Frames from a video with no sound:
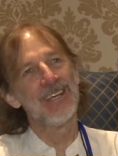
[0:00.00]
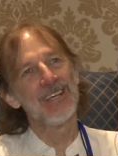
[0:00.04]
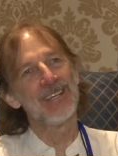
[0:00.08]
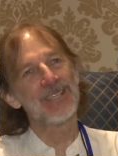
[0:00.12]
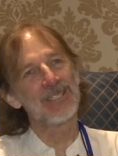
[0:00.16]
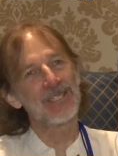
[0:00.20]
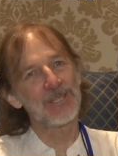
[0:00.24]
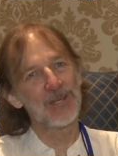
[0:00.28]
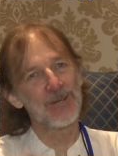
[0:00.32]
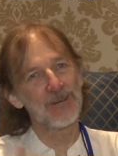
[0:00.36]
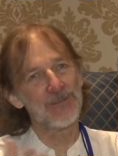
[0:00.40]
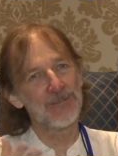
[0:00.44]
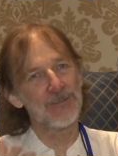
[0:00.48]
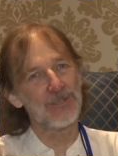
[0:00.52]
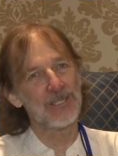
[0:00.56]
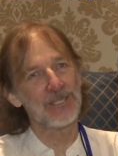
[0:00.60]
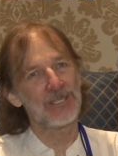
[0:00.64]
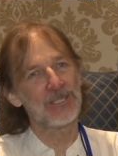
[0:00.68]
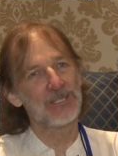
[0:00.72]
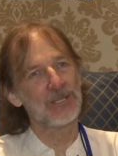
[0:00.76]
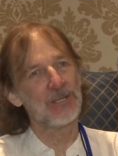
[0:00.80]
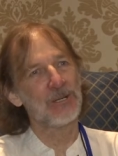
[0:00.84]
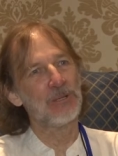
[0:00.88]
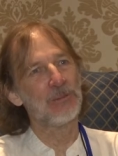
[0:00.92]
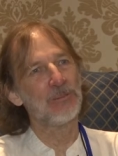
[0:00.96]
So, for
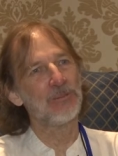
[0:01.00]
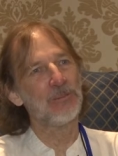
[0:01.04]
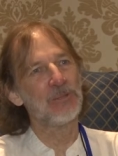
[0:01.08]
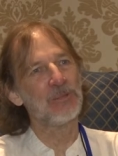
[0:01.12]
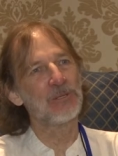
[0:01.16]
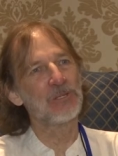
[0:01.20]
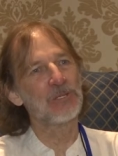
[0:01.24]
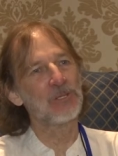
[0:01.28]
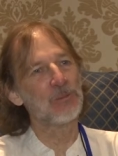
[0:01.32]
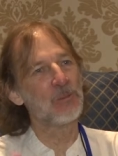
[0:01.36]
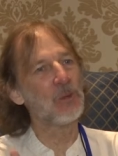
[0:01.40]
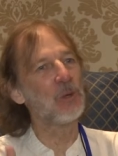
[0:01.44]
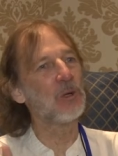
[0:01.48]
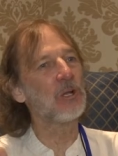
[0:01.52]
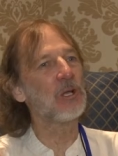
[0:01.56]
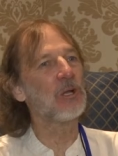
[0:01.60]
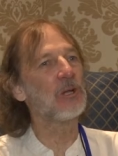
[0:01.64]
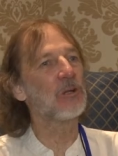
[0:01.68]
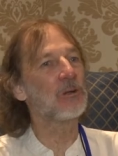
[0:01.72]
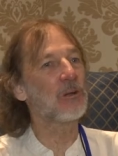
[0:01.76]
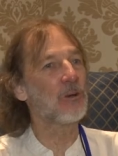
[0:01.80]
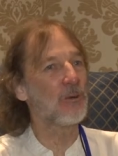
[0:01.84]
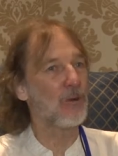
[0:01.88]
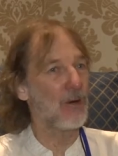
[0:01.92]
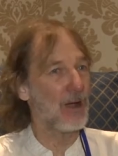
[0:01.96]
example,
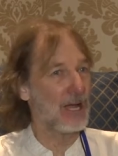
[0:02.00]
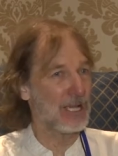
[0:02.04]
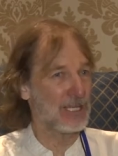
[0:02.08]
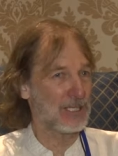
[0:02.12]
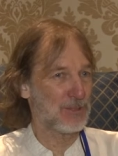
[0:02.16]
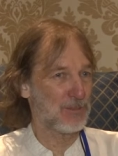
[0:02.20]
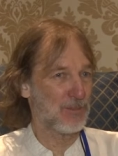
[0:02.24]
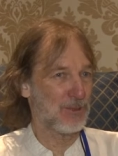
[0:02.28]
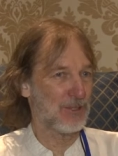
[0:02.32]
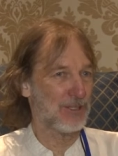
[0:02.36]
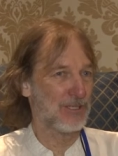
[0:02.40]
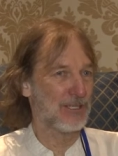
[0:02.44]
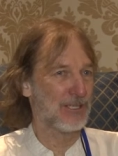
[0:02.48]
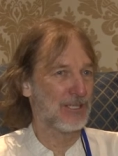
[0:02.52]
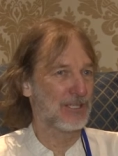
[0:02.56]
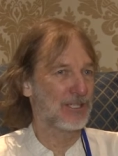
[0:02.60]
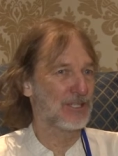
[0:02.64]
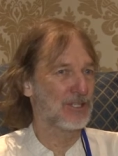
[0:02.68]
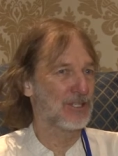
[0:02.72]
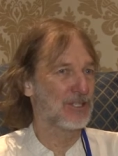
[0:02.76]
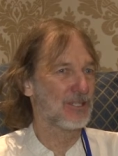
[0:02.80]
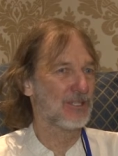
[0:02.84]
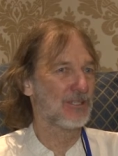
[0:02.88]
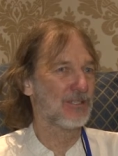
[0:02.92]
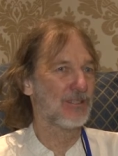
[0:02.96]
smallholder rice
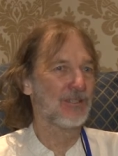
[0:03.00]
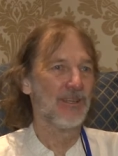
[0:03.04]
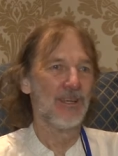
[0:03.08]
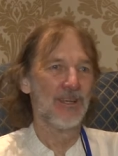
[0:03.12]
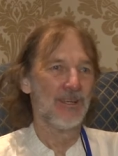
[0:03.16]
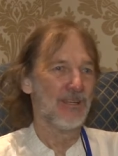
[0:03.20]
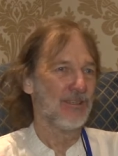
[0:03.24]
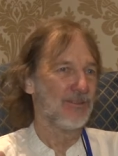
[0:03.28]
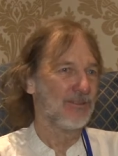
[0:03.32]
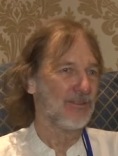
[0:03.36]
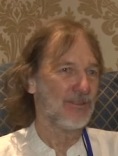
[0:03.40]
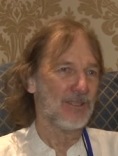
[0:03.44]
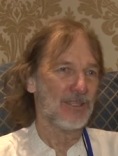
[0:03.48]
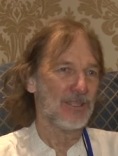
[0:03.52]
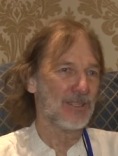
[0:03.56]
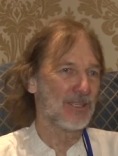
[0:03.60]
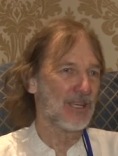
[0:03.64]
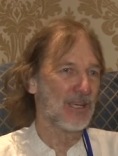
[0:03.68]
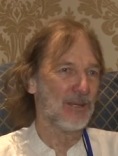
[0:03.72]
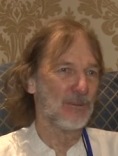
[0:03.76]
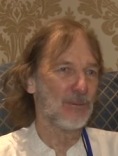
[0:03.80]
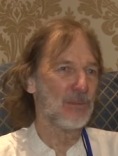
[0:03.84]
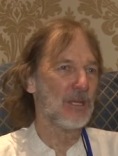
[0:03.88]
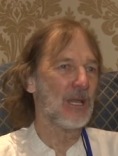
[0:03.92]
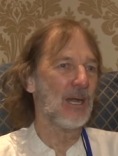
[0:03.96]
production, it
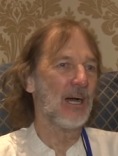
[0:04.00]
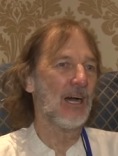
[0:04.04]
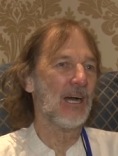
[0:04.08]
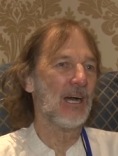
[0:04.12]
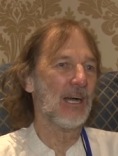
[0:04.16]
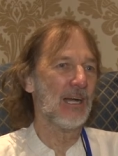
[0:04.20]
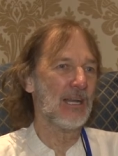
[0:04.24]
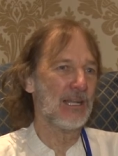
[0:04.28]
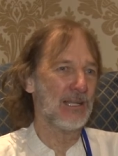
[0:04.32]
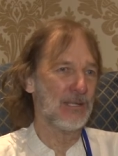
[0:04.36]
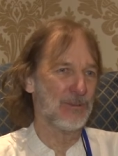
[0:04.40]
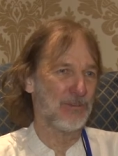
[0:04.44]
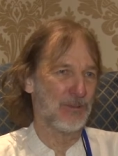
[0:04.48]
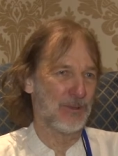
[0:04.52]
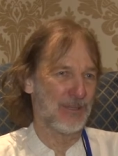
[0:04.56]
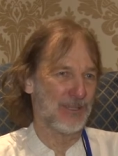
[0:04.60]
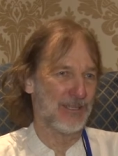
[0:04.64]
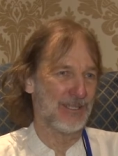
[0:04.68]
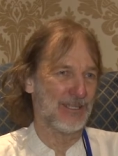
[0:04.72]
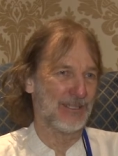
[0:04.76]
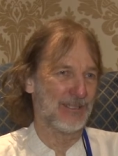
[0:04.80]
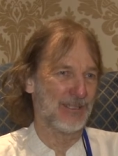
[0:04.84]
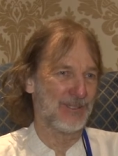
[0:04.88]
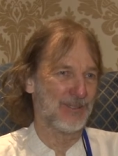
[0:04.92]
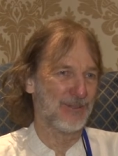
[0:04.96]
can be highly
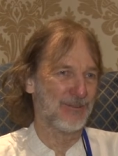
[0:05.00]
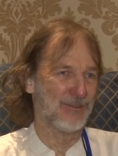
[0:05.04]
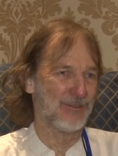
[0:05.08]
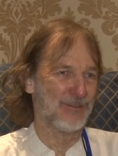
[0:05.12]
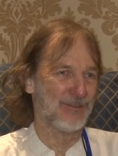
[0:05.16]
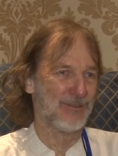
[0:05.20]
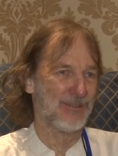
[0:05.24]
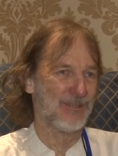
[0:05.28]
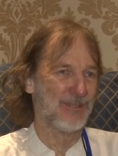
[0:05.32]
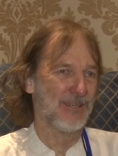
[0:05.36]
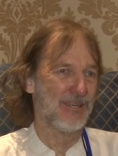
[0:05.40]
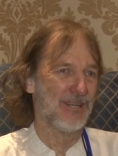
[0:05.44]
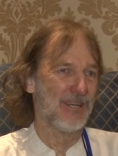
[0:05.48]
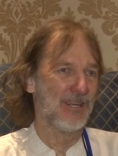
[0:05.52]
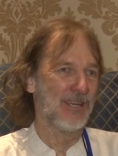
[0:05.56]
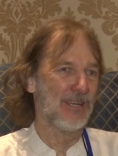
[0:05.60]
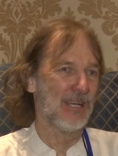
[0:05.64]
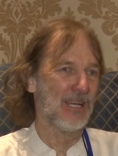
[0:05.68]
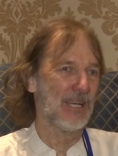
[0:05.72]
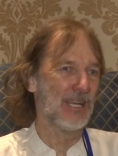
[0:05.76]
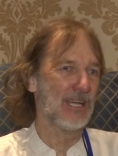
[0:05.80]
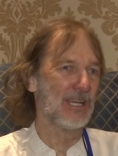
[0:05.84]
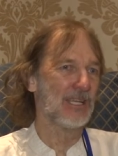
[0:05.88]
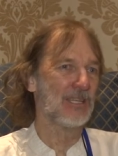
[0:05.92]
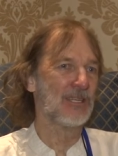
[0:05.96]
productive.
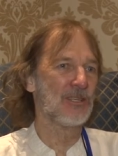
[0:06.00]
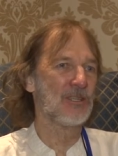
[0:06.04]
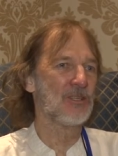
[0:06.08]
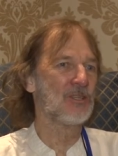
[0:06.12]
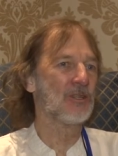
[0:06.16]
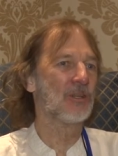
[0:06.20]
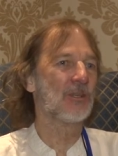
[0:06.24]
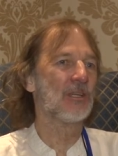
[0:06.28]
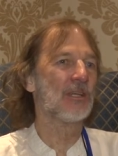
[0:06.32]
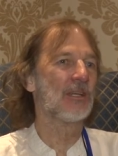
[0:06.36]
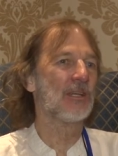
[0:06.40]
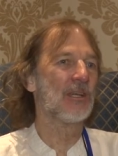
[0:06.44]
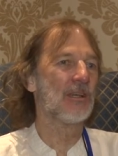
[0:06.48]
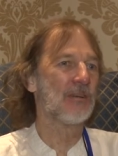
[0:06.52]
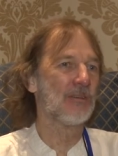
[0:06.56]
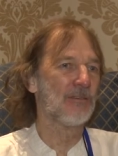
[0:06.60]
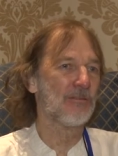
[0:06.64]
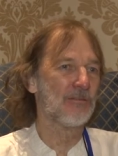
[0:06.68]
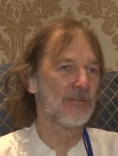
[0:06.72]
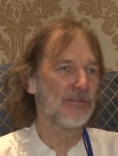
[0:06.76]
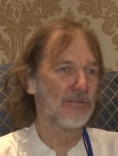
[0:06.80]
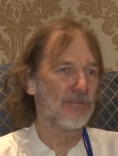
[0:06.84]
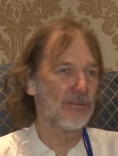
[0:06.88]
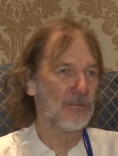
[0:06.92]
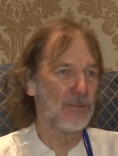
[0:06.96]
And you can have
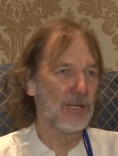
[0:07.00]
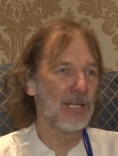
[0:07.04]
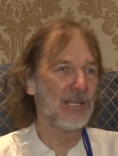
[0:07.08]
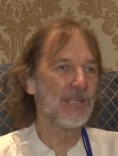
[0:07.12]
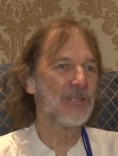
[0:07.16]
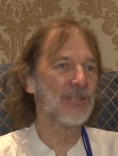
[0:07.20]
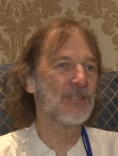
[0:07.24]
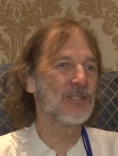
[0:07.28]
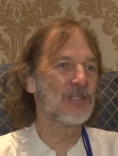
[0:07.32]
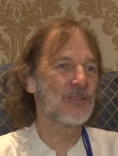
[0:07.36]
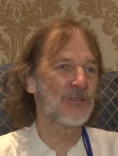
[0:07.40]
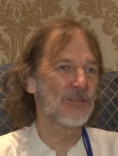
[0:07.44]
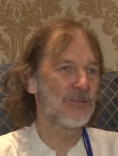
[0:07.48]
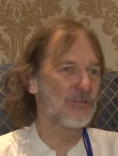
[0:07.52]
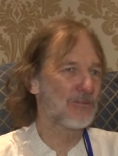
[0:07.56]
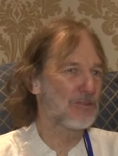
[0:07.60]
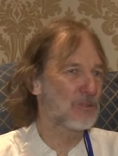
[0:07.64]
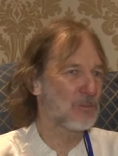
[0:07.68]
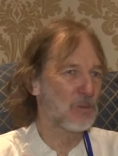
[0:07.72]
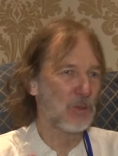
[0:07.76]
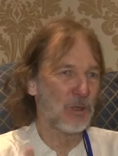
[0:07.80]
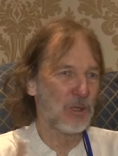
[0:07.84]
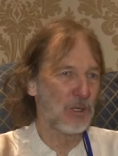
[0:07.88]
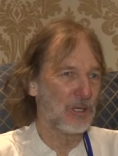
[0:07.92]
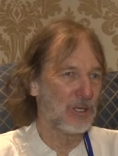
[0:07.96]
millions of
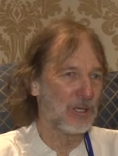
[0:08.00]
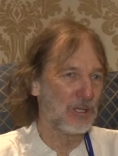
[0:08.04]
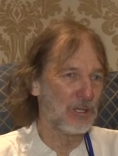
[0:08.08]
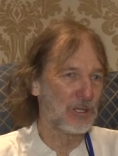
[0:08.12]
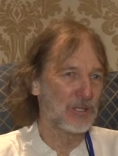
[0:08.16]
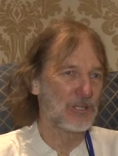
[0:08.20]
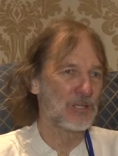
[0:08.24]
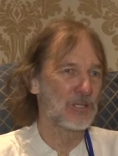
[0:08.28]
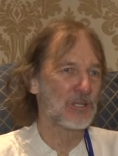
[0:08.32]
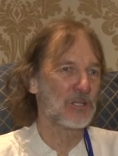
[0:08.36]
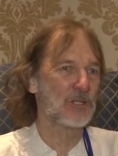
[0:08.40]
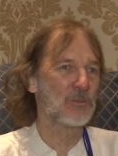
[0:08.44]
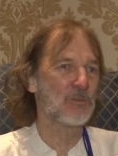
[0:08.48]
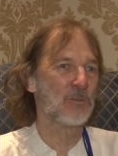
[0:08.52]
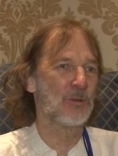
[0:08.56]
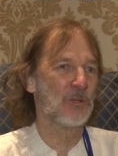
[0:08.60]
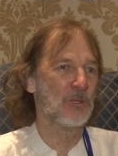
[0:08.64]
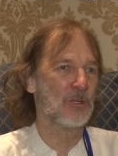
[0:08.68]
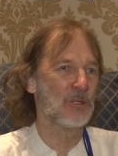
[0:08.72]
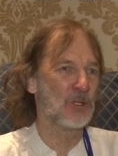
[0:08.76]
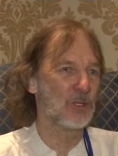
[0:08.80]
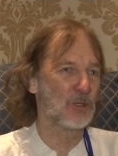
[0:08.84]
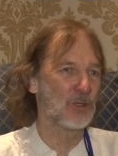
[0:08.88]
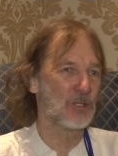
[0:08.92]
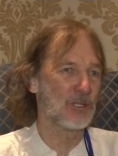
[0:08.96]
smallholders
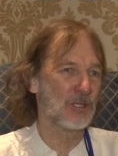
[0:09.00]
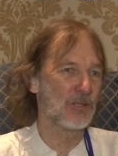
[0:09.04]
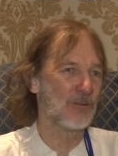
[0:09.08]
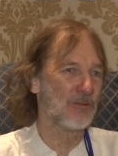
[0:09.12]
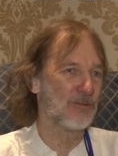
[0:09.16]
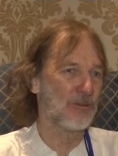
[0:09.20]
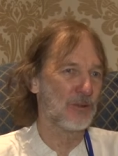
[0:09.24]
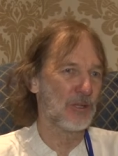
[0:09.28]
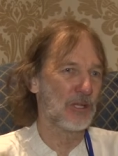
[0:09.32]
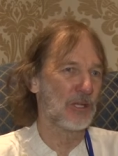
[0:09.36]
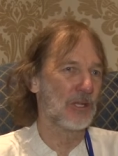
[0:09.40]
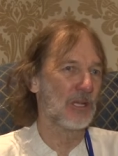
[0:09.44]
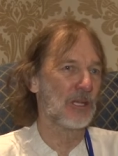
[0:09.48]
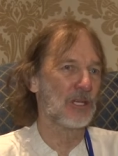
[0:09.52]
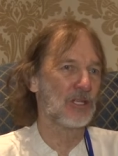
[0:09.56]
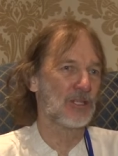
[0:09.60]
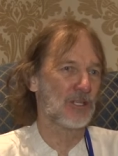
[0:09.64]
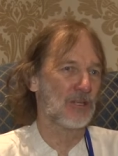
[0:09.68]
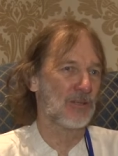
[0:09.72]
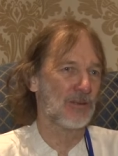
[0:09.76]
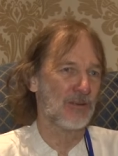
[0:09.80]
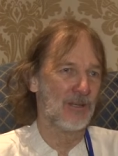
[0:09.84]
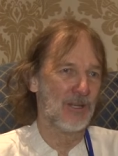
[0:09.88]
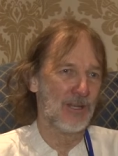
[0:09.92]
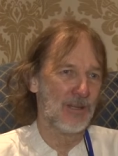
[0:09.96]
producing for the
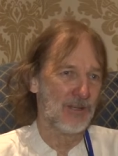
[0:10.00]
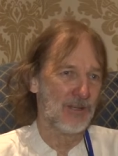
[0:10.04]
nation.